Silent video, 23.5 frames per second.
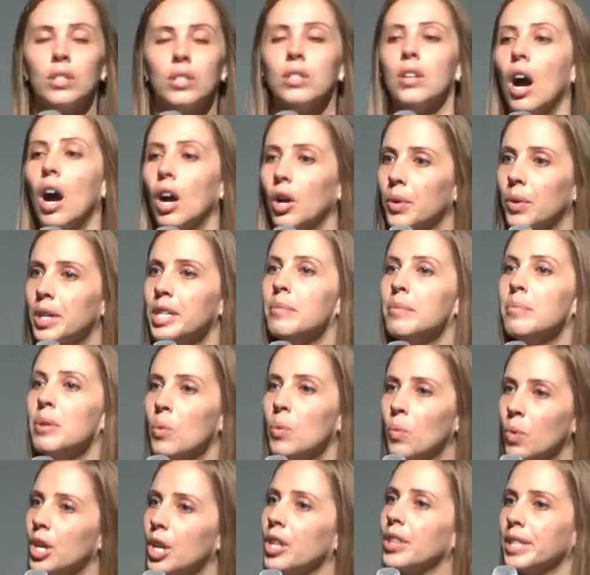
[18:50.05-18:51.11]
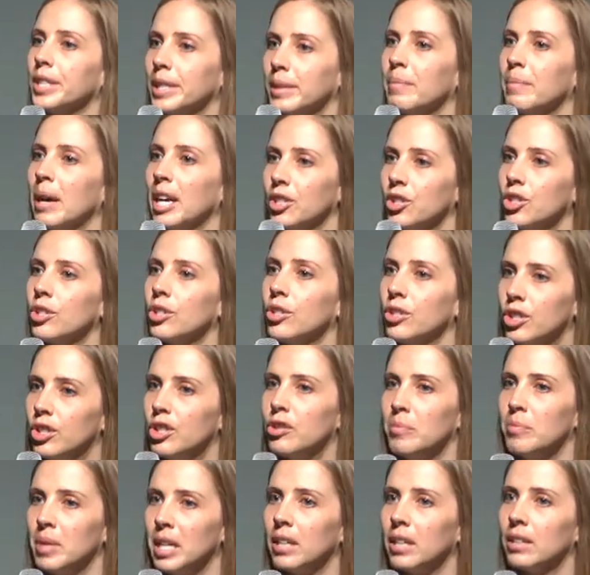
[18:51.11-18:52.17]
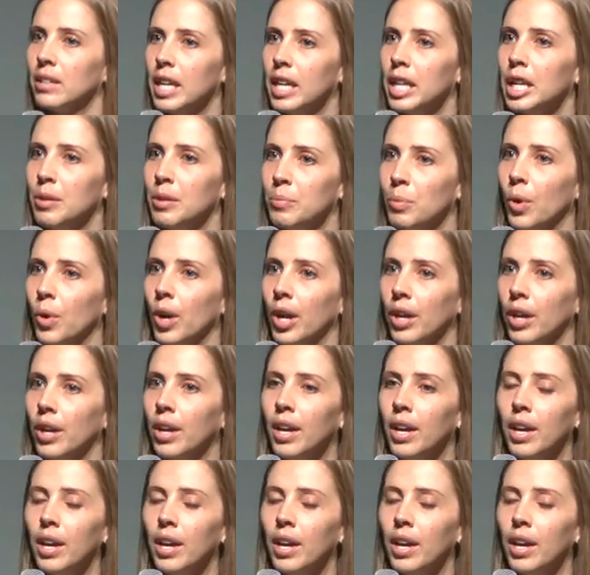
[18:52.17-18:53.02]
not going to be worth as much to me anymore.